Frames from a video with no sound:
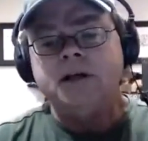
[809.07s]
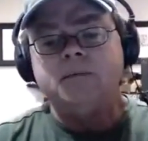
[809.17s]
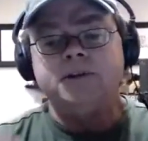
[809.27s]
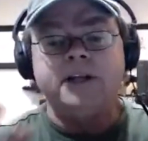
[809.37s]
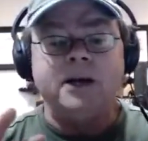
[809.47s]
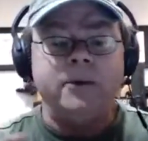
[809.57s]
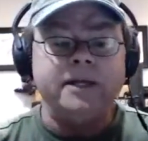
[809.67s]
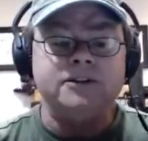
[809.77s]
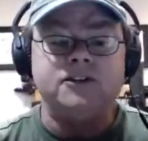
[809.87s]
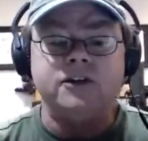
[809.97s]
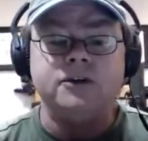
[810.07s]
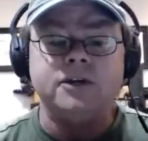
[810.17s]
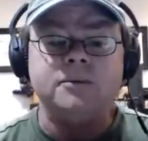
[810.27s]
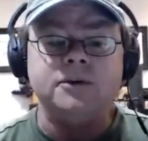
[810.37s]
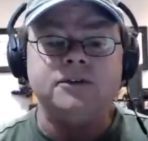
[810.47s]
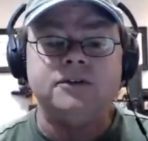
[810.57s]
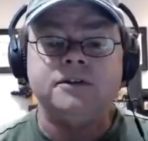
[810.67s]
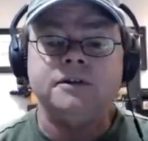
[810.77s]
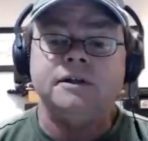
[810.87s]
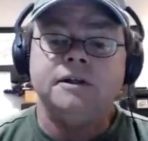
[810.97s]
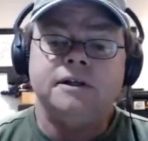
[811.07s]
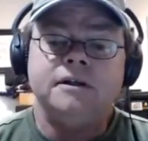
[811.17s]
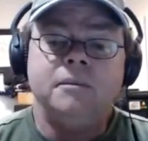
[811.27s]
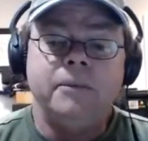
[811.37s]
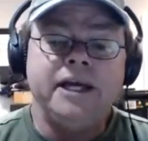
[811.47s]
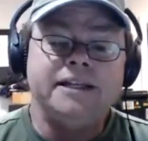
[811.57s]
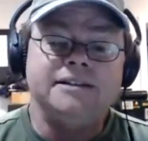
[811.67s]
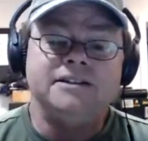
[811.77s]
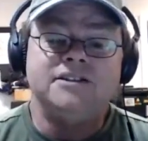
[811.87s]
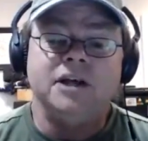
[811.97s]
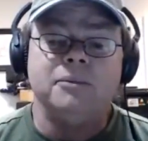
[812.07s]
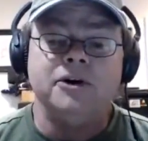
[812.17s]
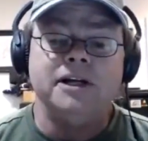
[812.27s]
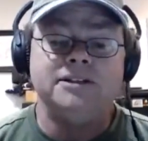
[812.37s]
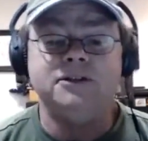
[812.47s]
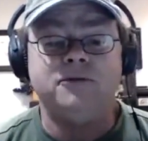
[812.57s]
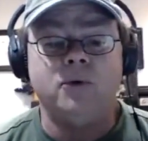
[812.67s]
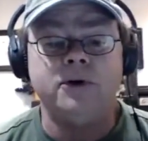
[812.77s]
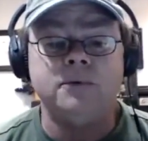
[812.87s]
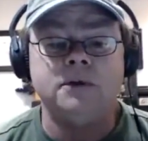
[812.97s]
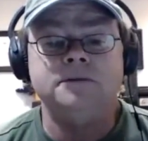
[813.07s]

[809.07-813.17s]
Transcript: But then I ran the serial numbers, made in December 1941.